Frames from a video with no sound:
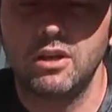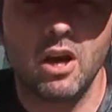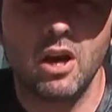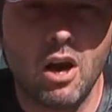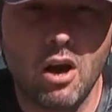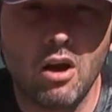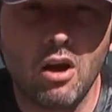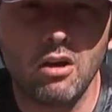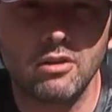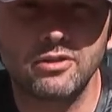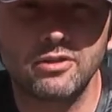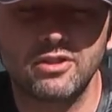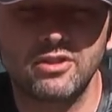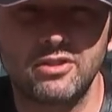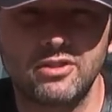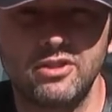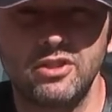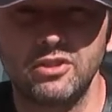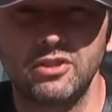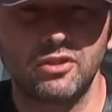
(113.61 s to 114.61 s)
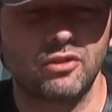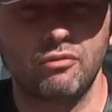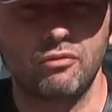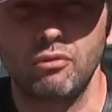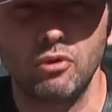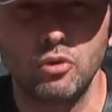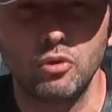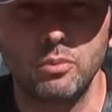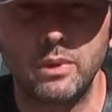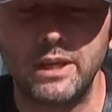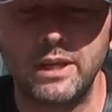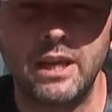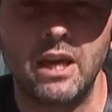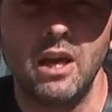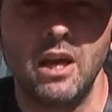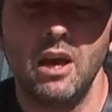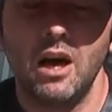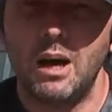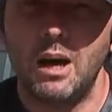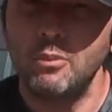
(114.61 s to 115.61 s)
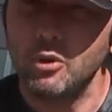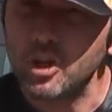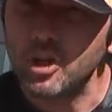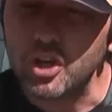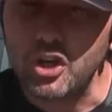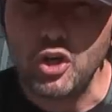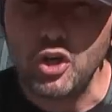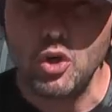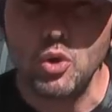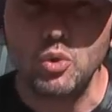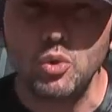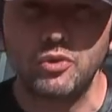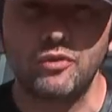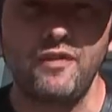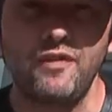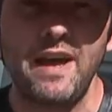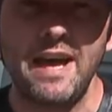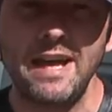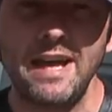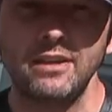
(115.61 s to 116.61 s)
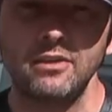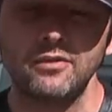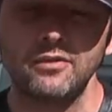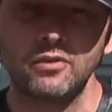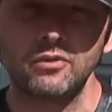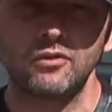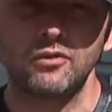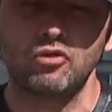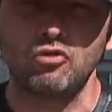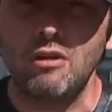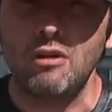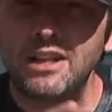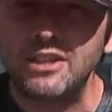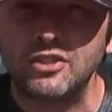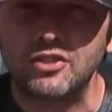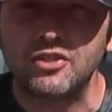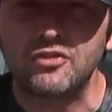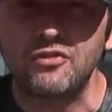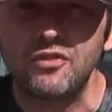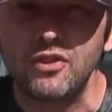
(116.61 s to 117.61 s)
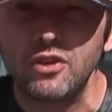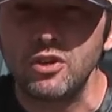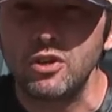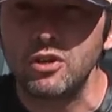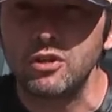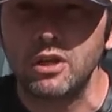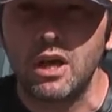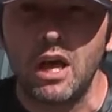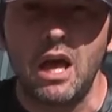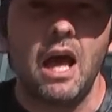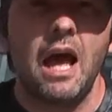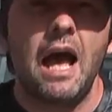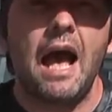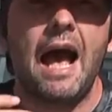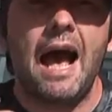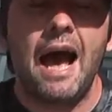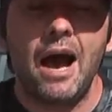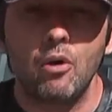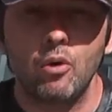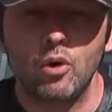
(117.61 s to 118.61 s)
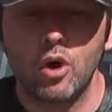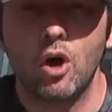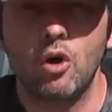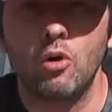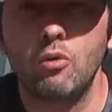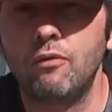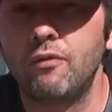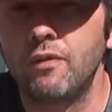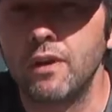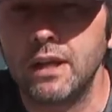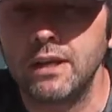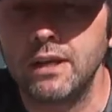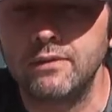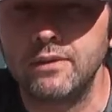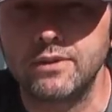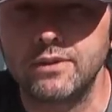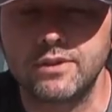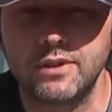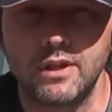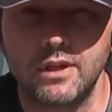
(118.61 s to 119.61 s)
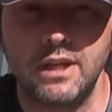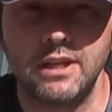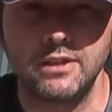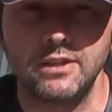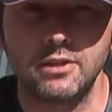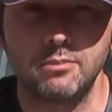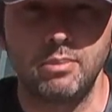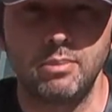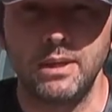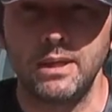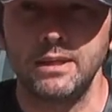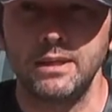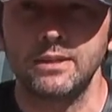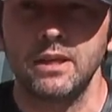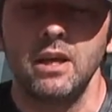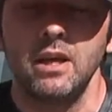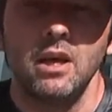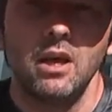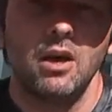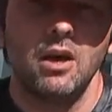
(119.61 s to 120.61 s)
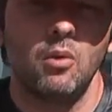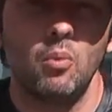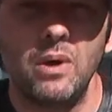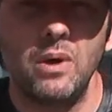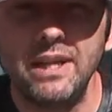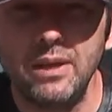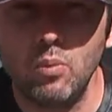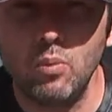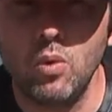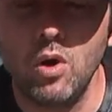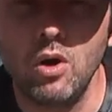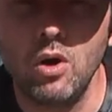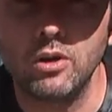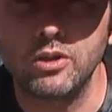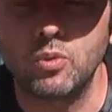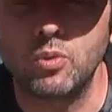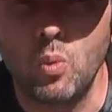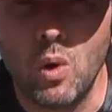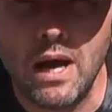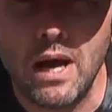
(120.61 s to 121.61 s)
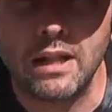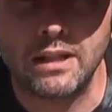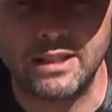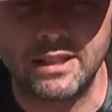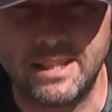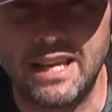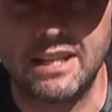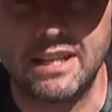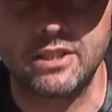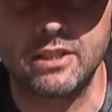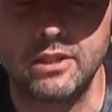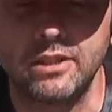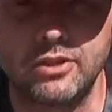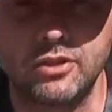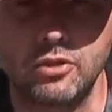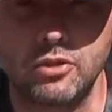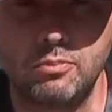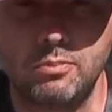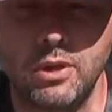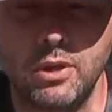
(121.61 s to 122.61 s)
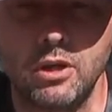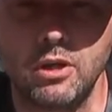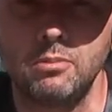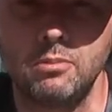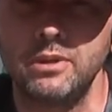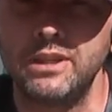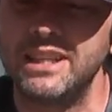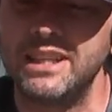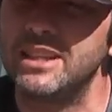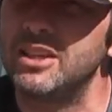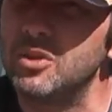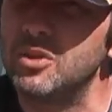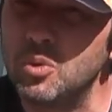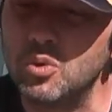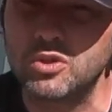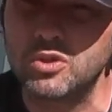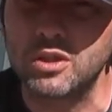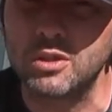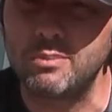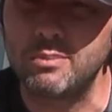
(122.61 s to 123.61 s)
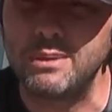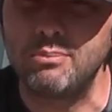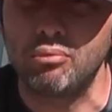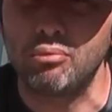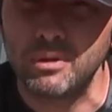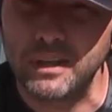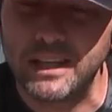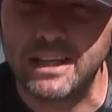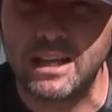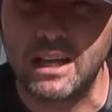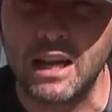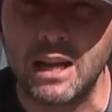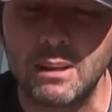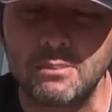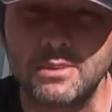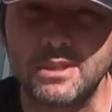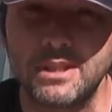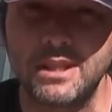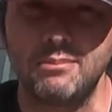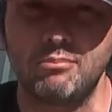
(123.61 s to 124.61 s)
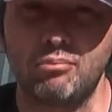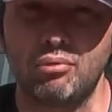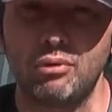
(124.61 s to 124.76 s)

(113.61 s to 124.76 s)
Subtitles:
casks just threw me. I'm not a huge fan of sort of transferred alcohol flavours into beers. When it works well, it's actually superb, but it can also be pretty clumsy